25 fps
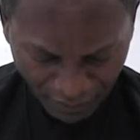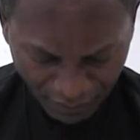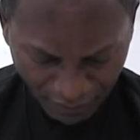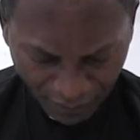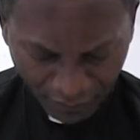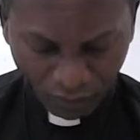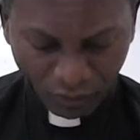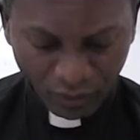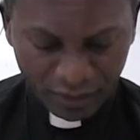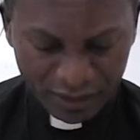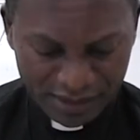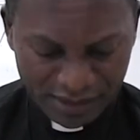
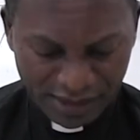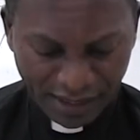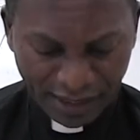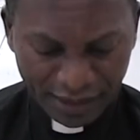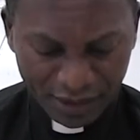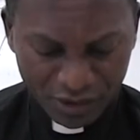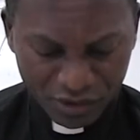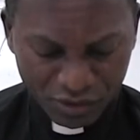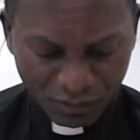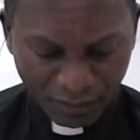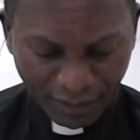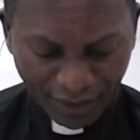the Lord
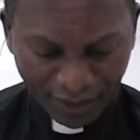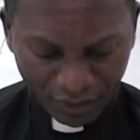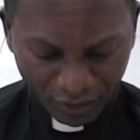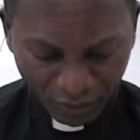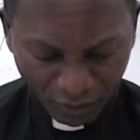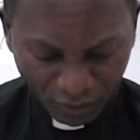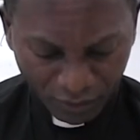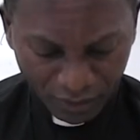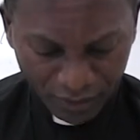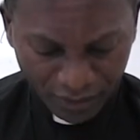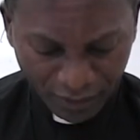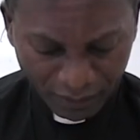said to my
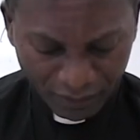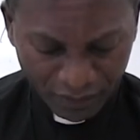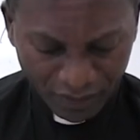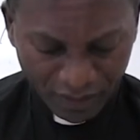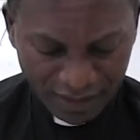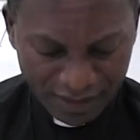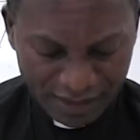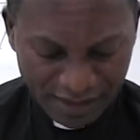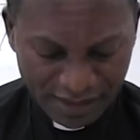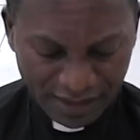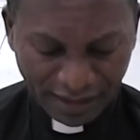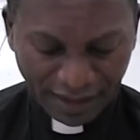Lord,
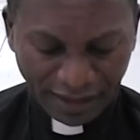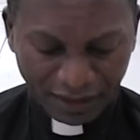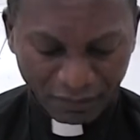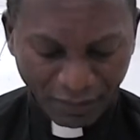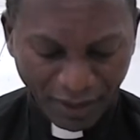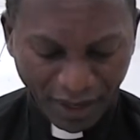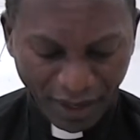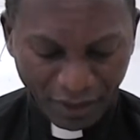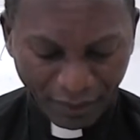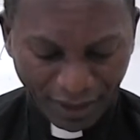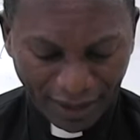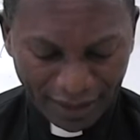Sit at
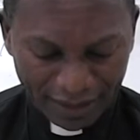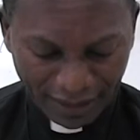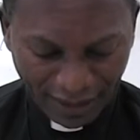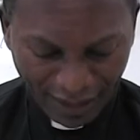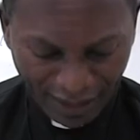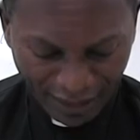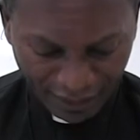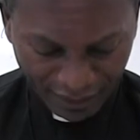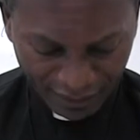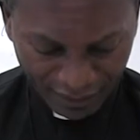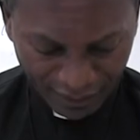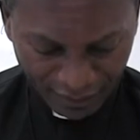my right
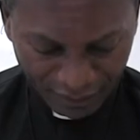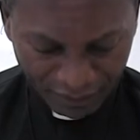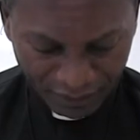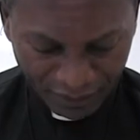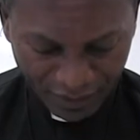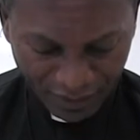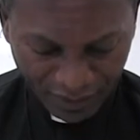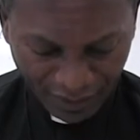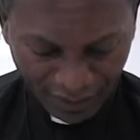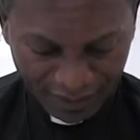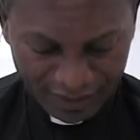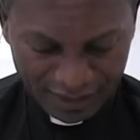hand
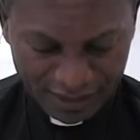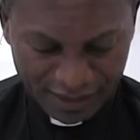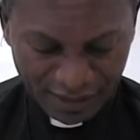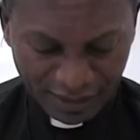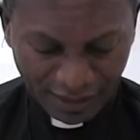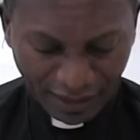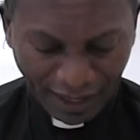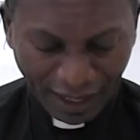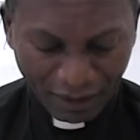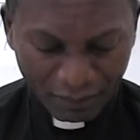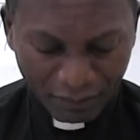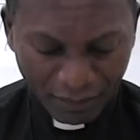
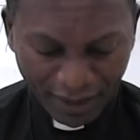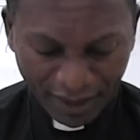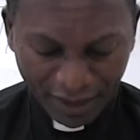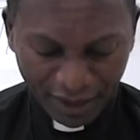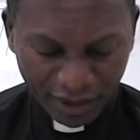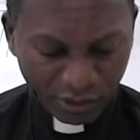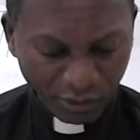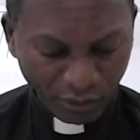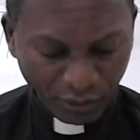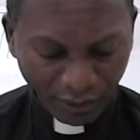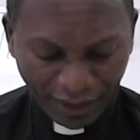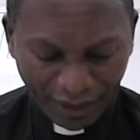until I
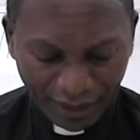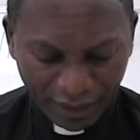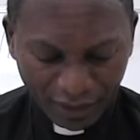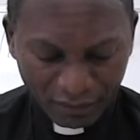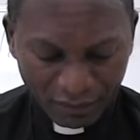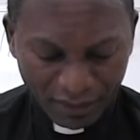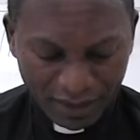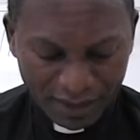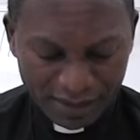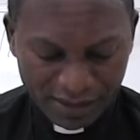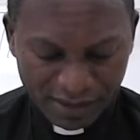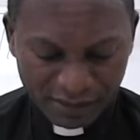make your
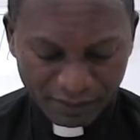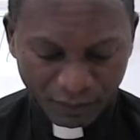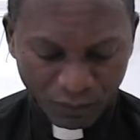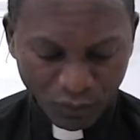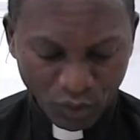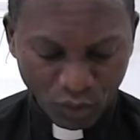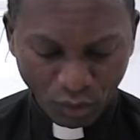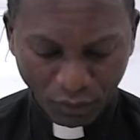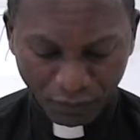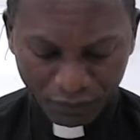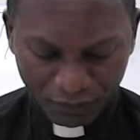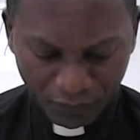enemies
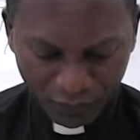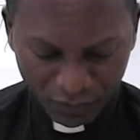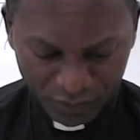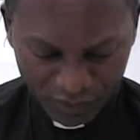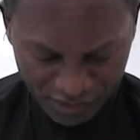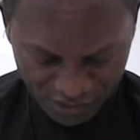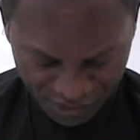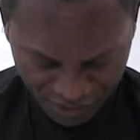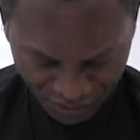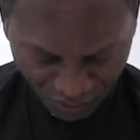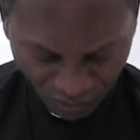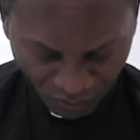your
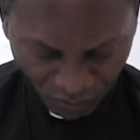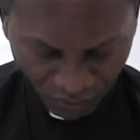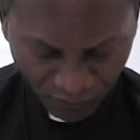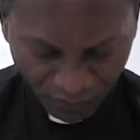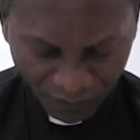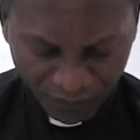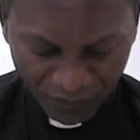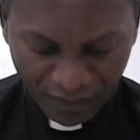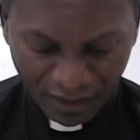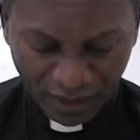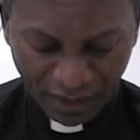footstool.